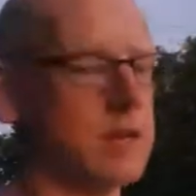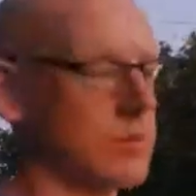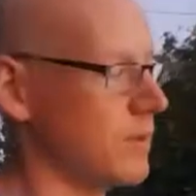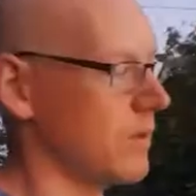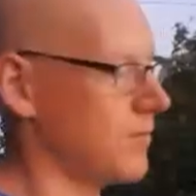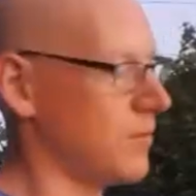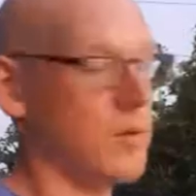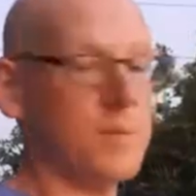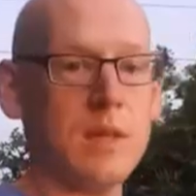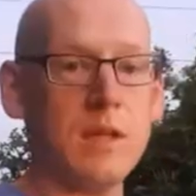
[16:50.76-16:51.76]
up with the
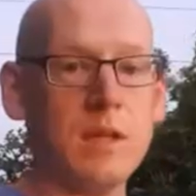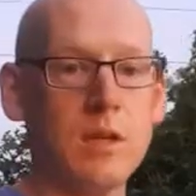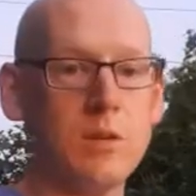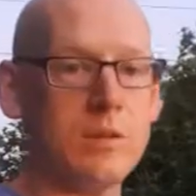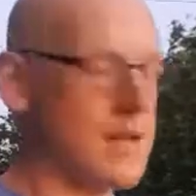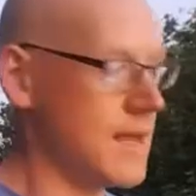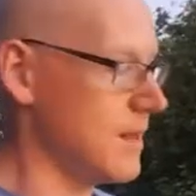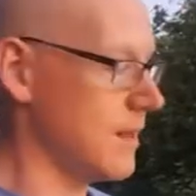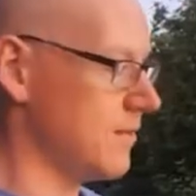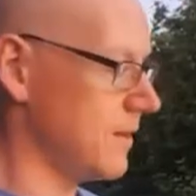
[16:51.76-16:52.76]
form that you use
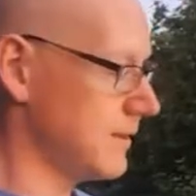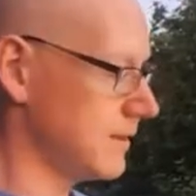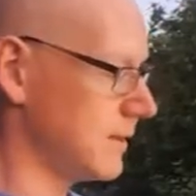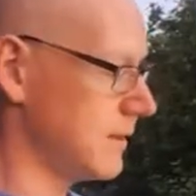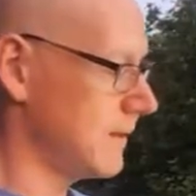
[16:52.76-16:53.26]
in the field.